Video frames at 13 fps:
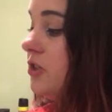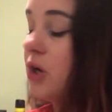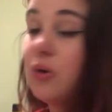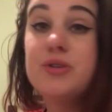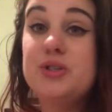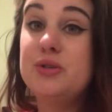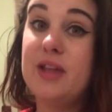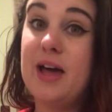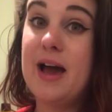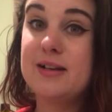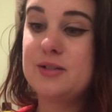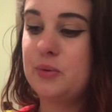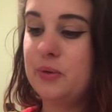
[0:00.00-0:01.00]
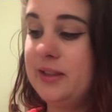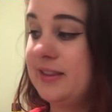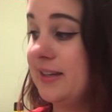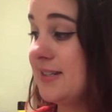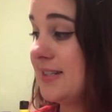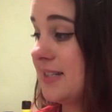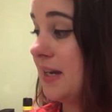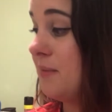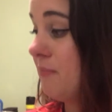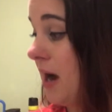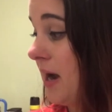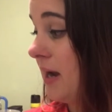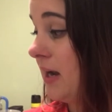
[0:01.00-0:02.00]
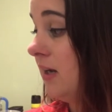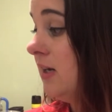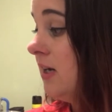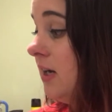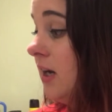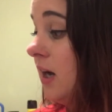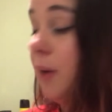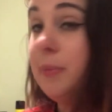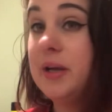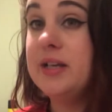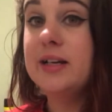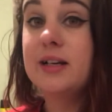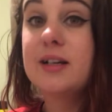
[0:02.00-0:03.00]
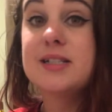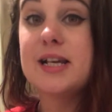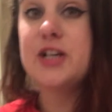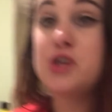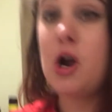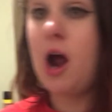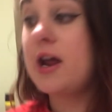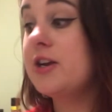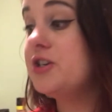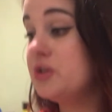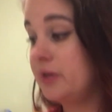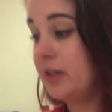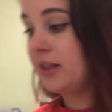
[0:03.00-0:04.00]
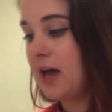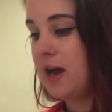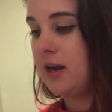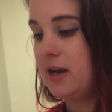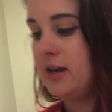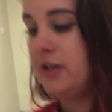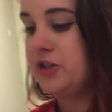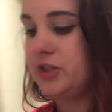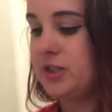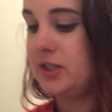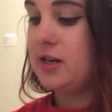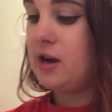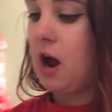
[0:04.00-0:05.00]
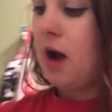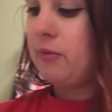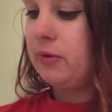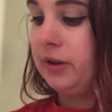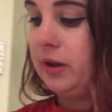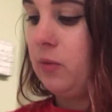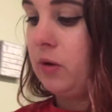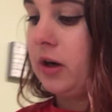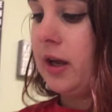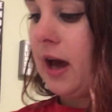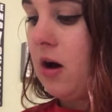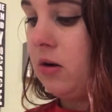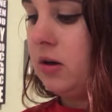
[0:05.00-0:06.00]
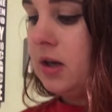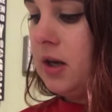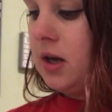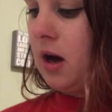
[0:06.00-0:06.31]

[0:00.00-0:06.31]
Don't do that with this, in my opinion, because I tried doing that and it just did not really work out.